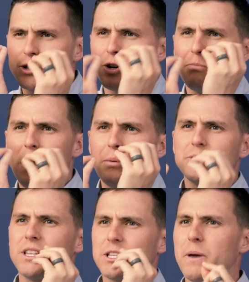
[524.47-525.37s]
little bubbles
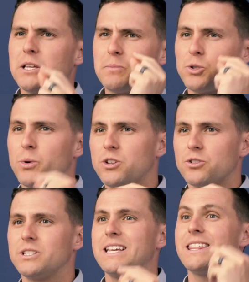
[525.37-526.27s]
in the space between your
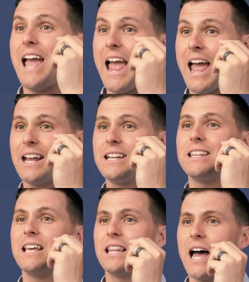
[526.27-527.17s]
teeth and
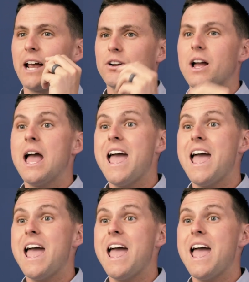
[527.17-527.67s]
the aligner,